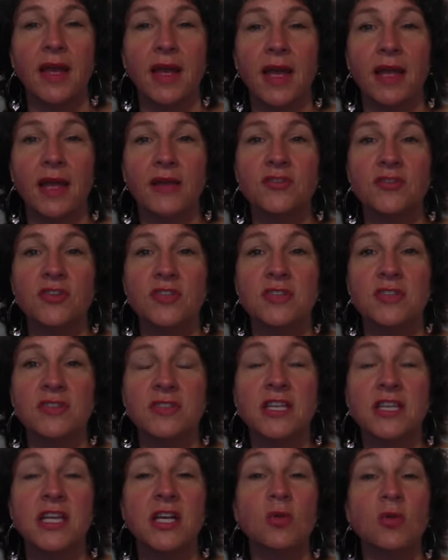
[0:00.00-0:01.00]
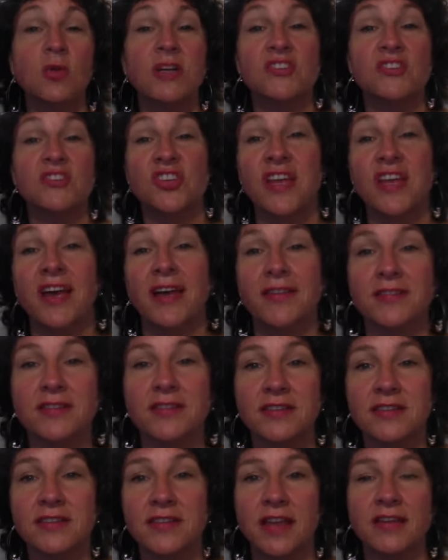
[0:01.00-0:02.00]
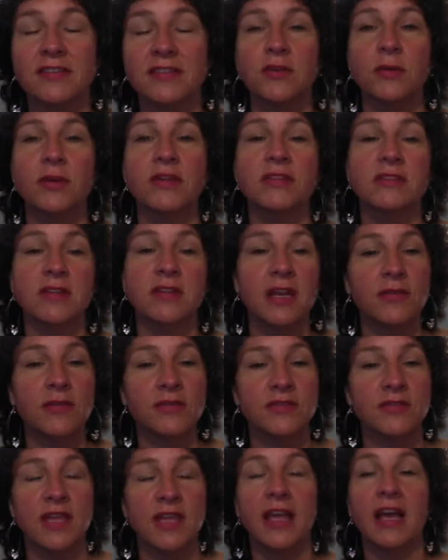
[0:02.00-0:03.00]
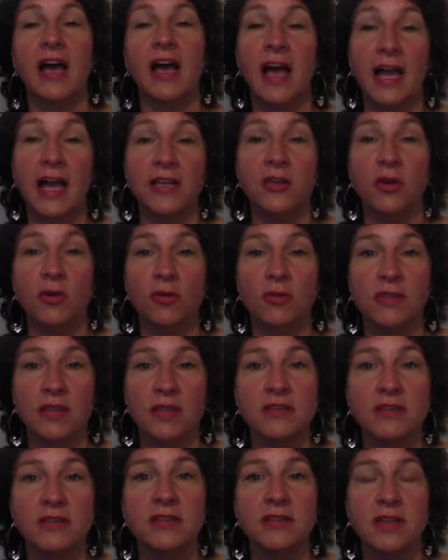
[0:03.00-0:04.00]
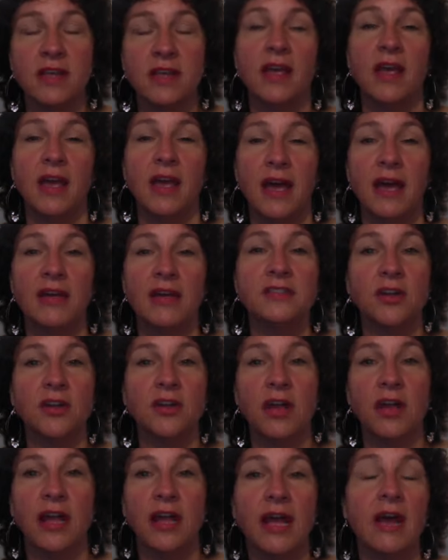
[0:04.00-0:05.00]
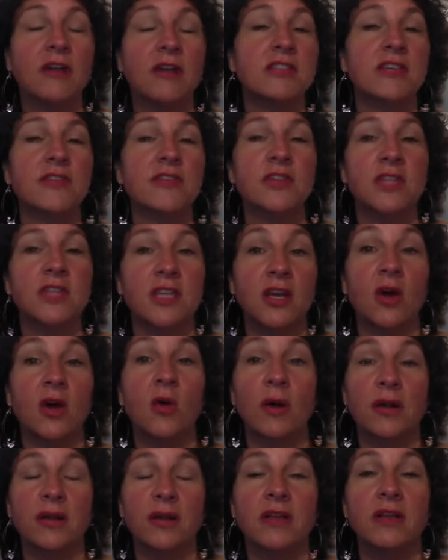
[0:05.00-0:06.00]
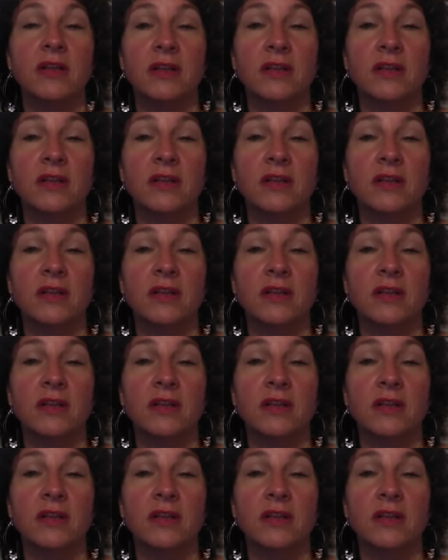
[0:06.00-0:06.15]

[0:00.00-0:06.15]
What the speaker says: and just to hear what she has to say. So instead of saying, I know this, ask her, hey, how's everything going?